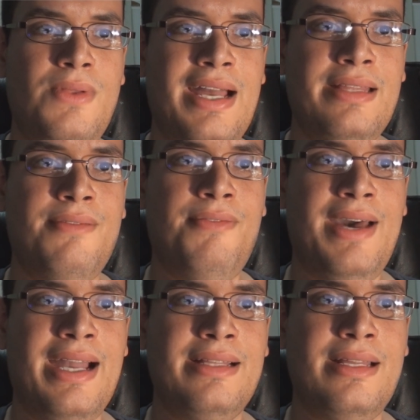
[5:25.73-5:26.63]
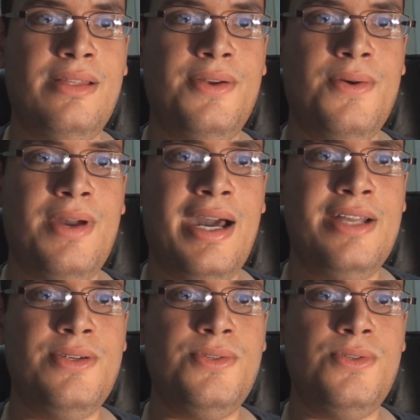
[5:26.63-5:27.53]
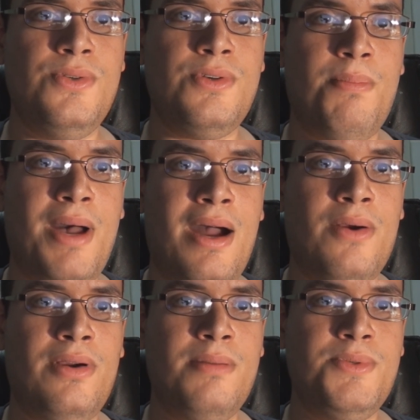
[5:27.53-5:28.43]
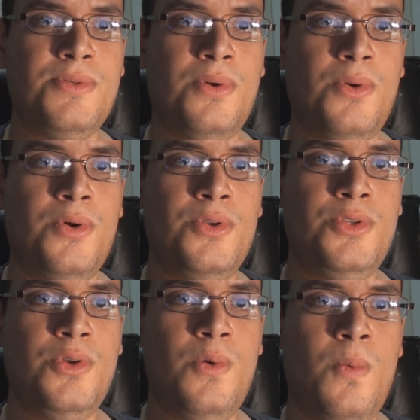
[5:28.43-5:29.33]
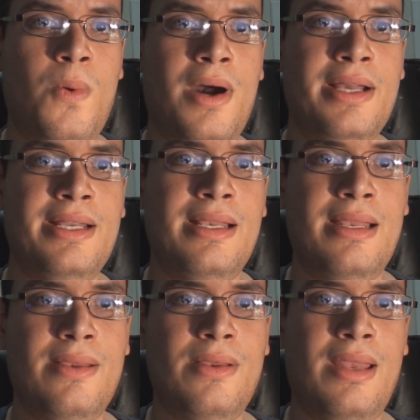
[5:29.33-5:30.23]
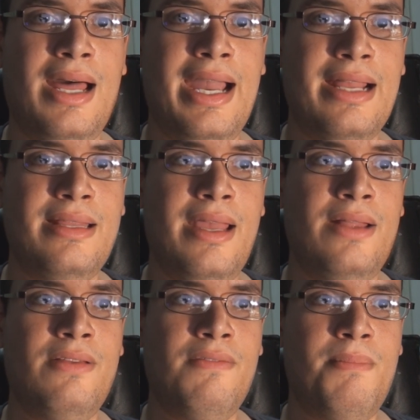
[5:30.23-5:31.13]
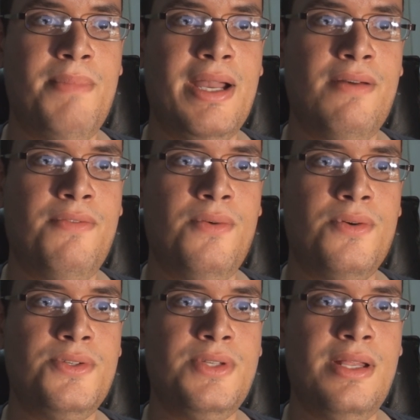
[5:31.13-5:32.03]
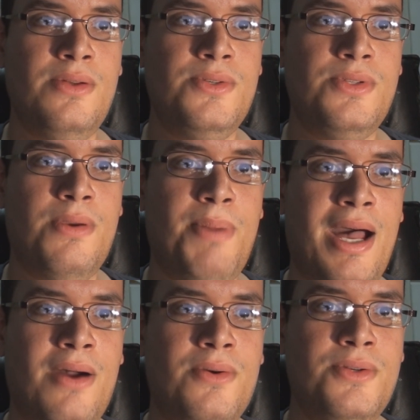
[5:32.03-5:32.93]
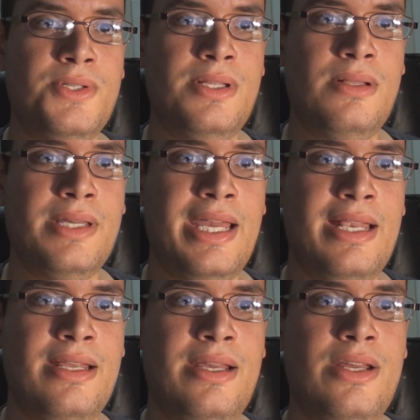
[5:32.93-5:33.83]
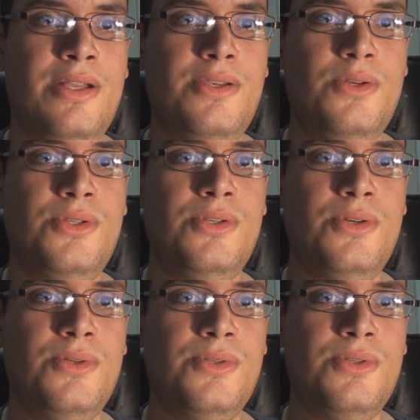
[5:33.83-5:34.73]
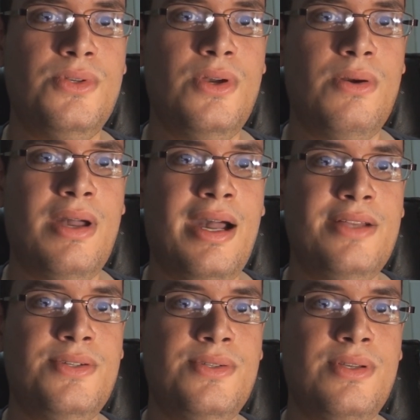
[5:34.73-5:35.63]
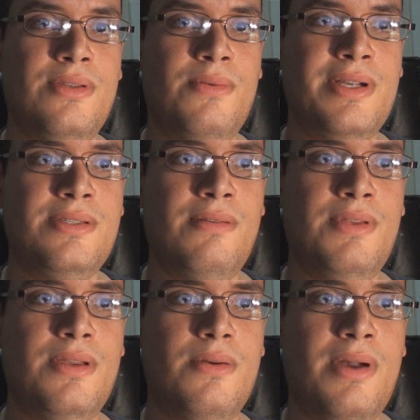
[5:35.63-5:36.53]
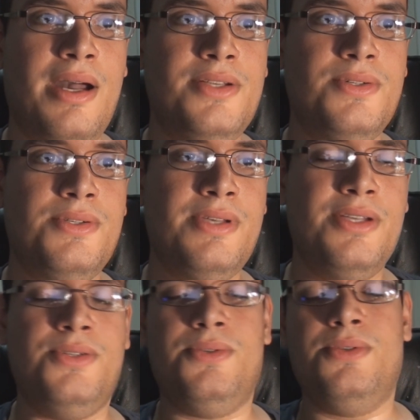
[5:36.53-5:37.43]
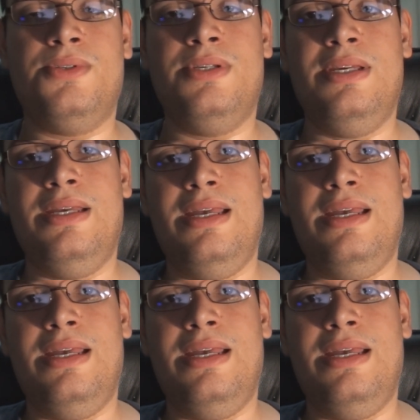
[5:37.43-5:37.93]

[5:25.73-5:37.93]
you like the fact that the Gokaiger suits are power-ups, or do you want it like the end of Megaforce? They lose their powers and they'll get new suits, Gokaigers, and the rest of the Gokaiger essentials.